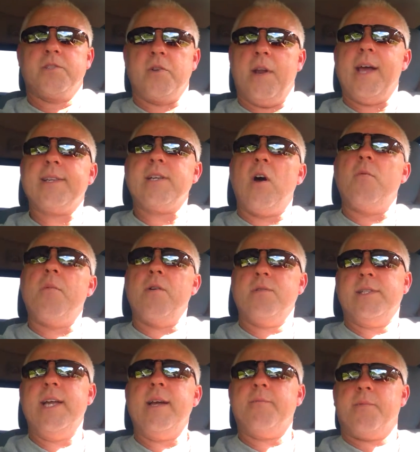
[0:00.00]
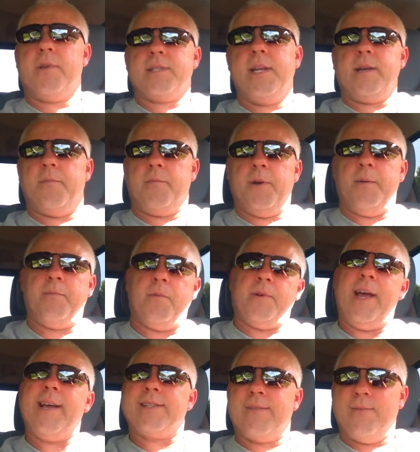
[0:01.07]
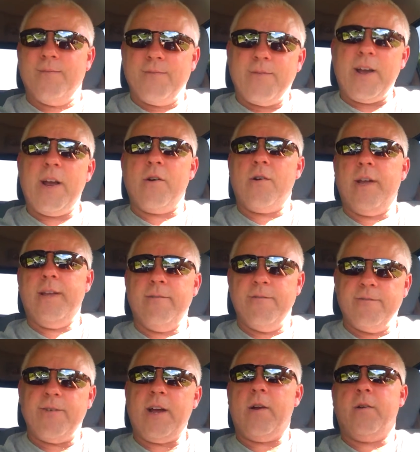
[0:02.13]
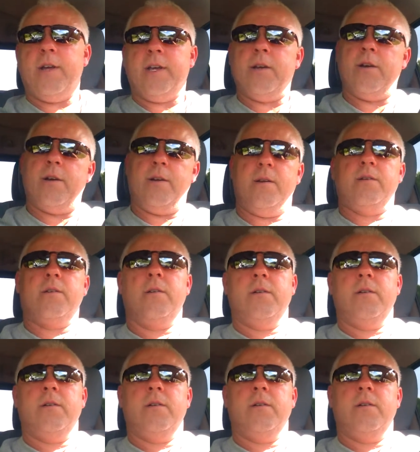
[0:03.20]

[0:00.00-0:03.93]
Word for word: So that's almost ten percent, people. That's very, very good.